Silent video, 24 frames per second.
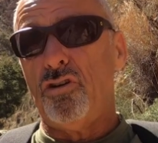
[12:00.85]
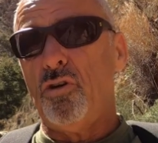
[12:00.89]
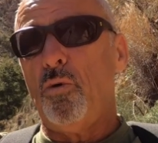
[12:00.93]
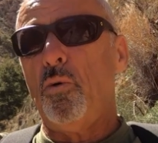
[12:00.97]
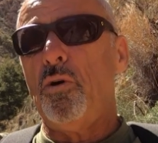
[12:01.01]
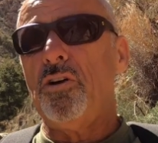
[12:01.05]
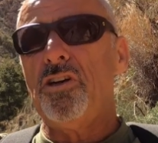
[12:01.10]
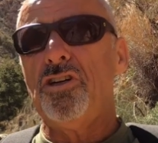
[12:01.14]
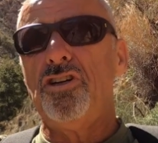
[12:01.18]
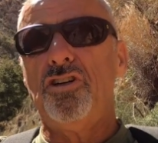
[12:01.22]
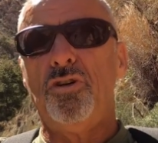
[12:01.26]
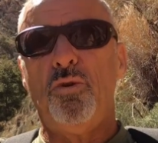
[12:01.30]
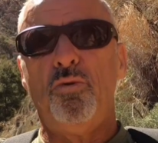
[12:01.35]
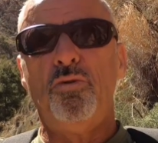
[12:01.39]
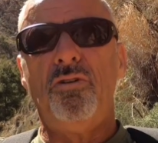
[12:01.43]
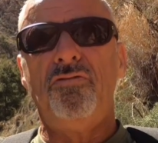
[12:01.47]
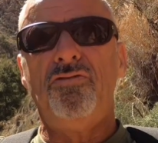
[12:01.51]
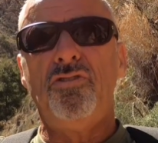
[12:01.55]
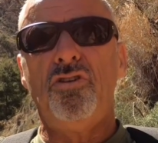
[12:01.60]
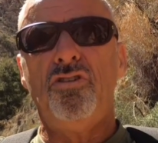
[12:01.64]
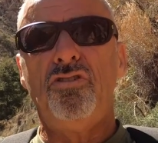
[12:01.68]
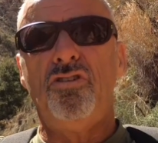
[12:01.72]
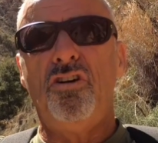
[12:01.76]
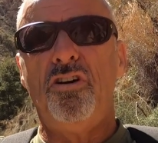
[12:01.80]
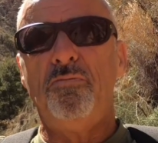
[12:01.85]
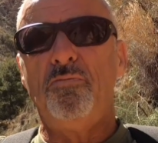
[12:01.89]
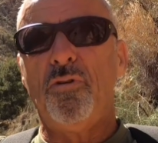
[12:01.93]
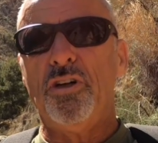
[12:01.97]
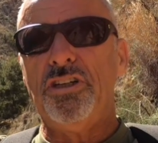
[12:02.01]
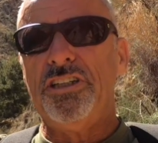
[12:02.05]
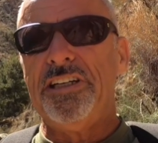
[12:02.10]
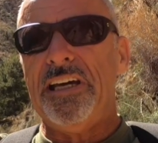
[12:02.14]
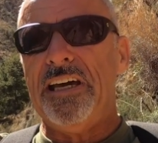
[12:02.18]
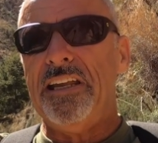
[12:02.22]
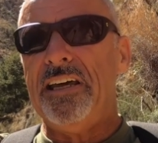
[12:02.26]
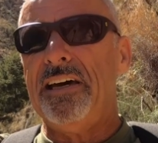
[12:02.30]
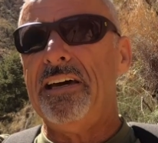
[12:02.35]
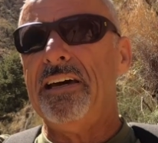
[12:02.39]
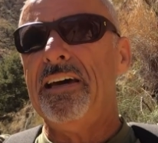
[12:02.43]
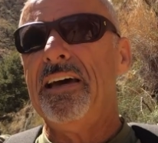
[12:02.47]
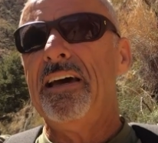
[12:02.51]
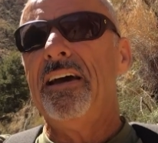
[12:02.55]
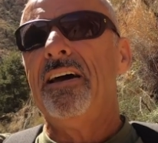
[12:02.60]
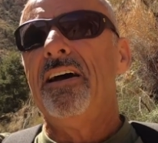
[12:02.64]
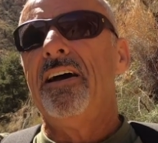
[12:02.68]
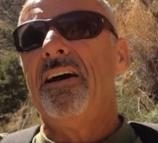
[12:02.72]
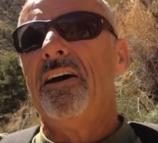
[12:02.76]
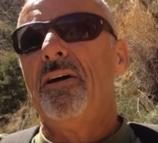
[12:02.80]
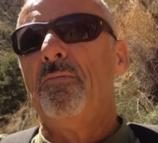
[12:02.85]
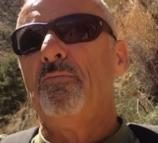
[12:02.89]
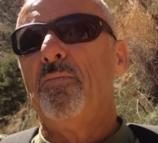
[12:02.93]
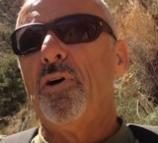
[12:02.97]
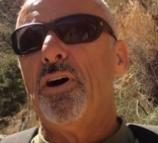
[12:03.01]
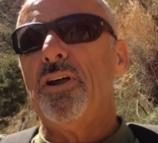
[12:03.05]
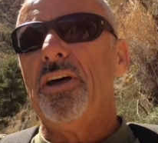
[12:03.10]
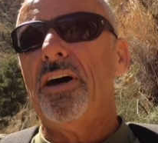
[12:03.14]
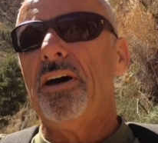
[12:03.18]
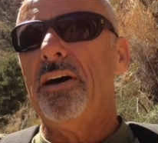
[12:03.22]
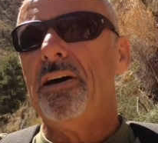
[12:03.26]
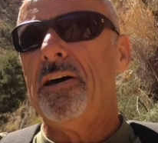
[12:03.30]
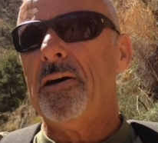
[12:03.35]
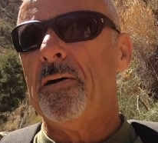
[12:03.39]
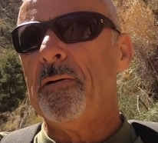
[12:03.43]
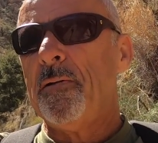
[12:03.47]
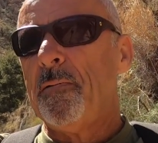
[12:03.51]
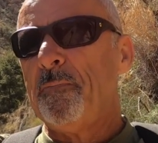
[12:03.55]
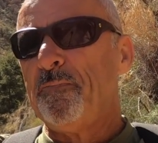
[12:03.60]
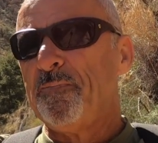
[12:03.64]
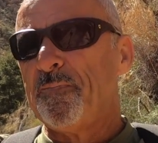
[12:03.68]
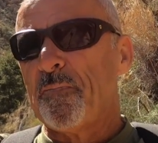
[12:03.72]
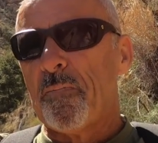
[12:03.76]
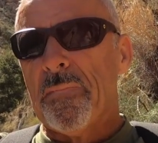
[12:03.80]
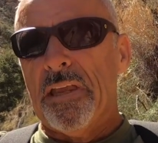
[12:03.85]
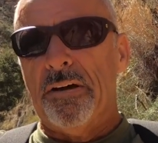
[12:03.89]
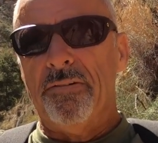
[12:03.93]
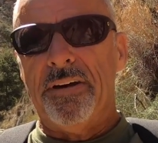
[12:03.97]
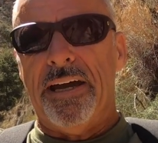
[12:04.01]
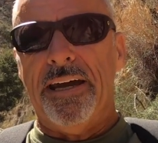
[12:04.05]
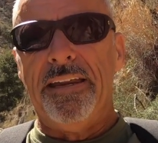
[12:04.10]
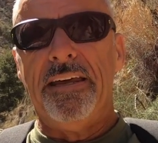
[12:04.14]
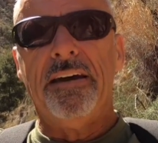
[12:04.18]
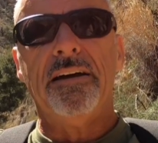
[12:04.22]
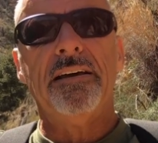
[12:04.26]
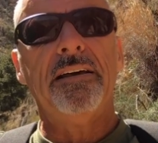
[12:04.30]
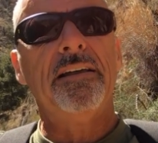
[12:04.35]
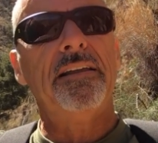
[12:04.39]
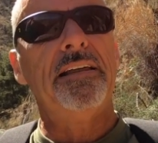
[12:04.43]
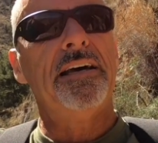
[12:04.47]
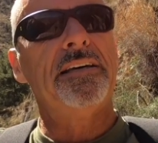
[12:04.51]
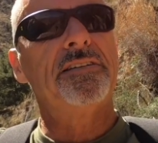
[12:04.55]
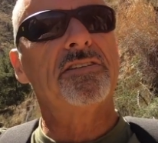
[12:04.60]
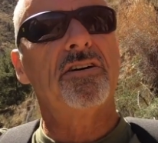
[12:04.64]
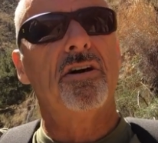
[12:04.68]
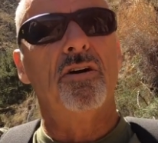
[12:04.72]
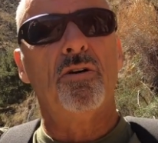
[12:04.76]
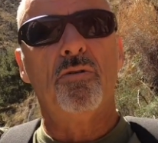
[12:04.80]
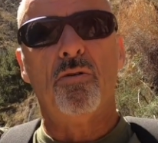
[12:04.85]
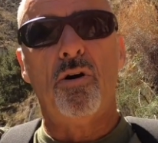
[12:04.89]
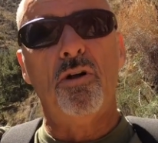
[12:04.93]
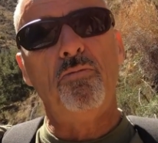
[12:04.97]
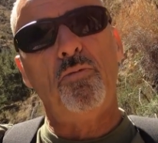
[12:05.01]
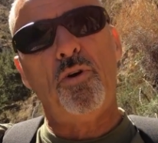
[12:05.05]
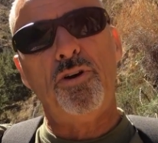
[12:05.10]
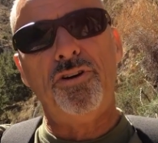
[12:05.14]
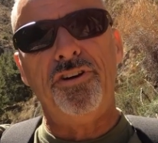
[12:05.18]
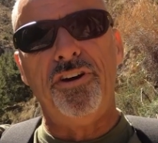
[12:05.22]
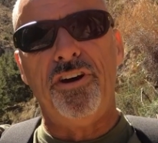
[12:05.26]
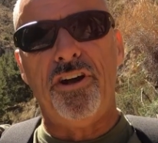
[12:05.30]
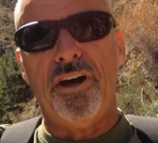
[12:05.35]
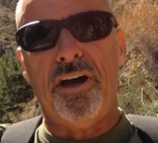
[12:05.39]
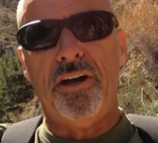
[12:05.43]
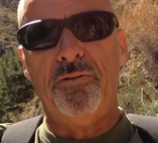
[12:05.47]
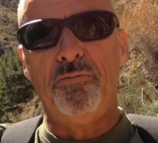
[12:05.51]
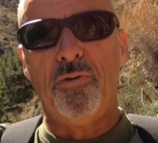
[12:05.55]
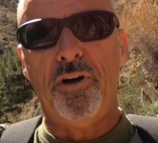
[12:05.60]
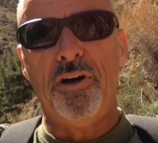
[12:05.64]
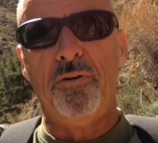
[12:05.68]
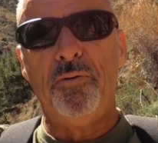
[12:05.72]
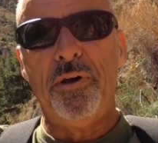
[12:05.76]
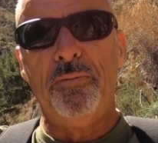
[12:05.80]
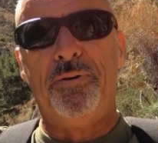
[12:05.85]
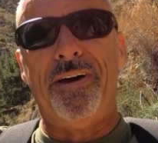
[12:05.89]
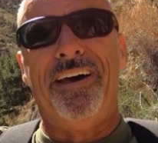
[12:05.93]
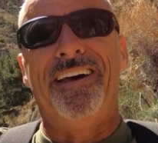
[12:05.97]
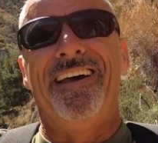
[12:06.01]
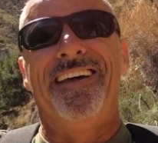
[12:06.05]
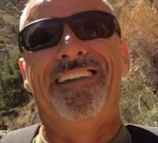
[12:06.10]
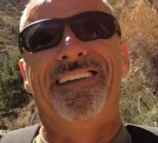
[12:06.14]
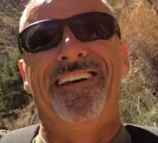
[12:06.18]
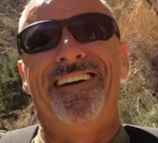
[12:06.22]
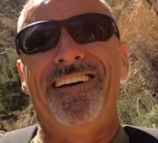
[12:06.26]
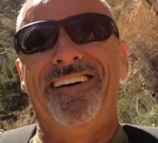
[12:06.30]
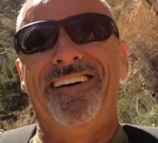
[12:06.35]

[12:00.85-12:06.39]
I don't want to show the view too much yet, but right, let's go onward and downward a wee bit.